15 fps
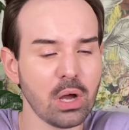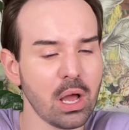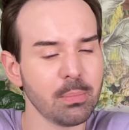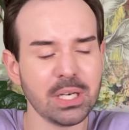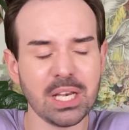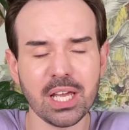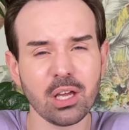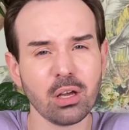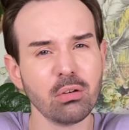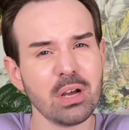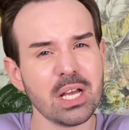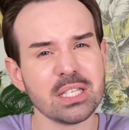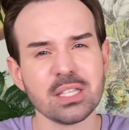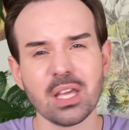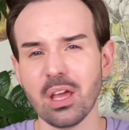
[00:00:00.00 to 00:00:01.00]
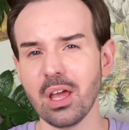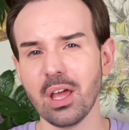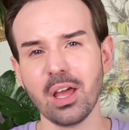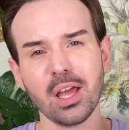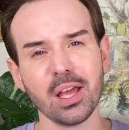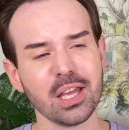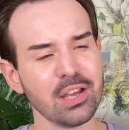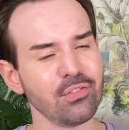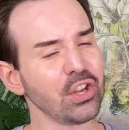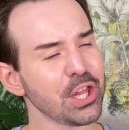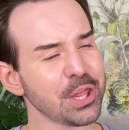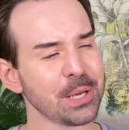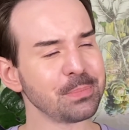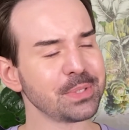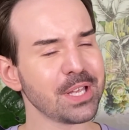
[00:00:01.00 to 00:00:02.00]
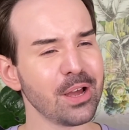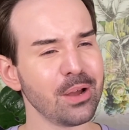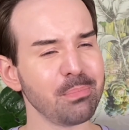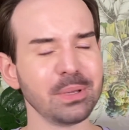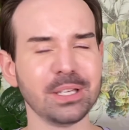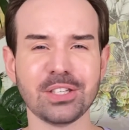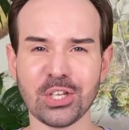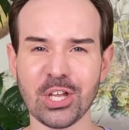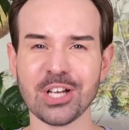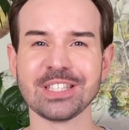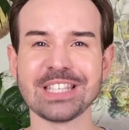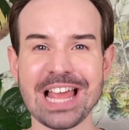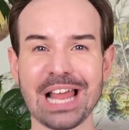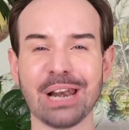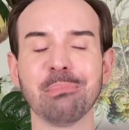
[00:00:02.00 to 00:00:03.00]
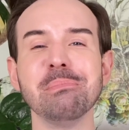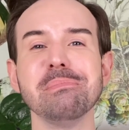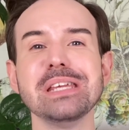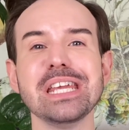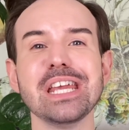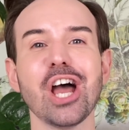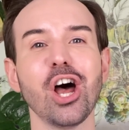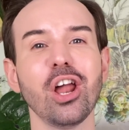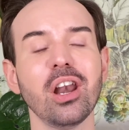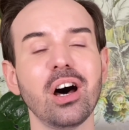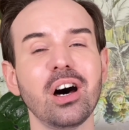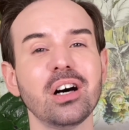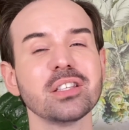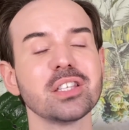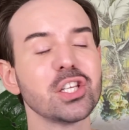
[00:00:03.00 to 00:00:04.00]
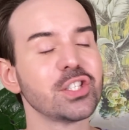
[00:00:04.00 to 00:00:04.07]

I mean, like always, give it a thumbs up, it does help me a lot.